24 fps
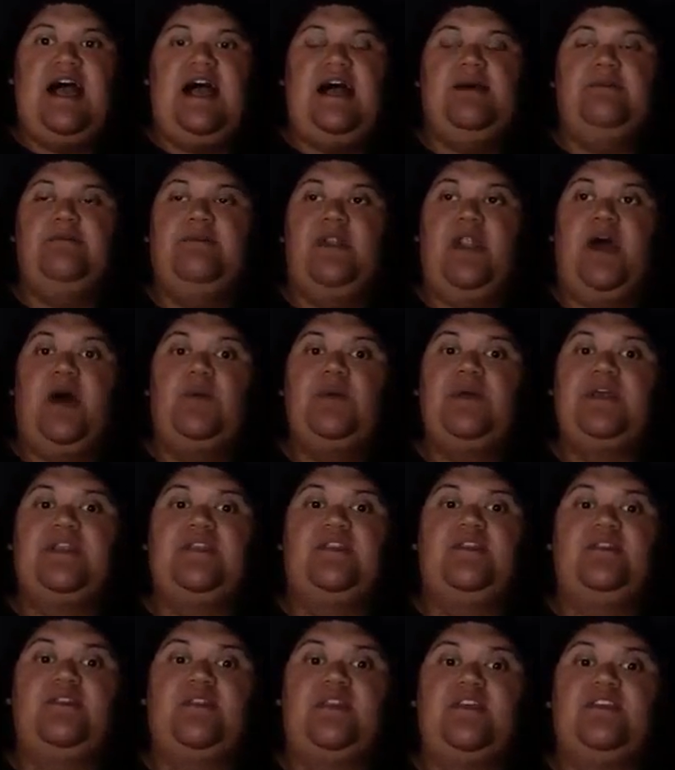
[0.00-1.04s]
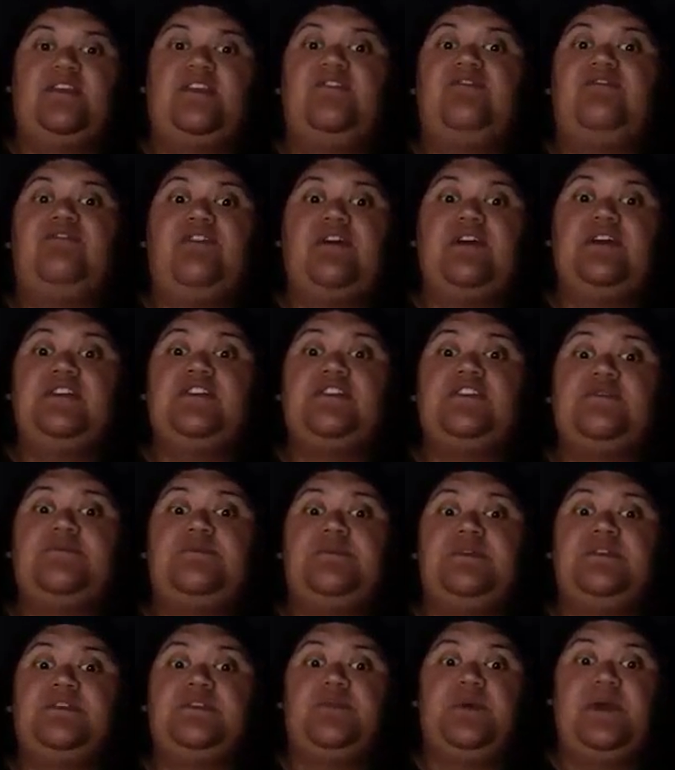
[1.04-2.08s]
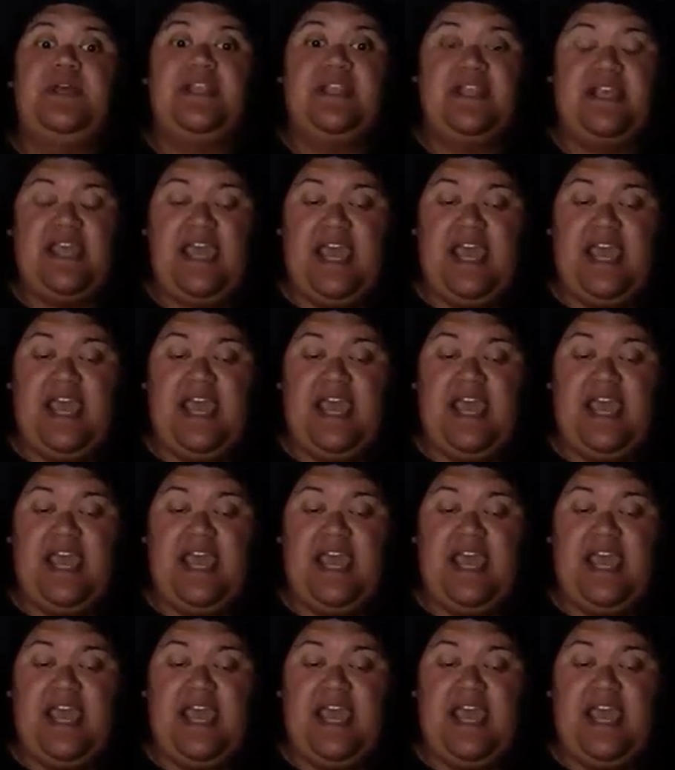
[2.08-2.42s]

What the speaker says: knowing the difference between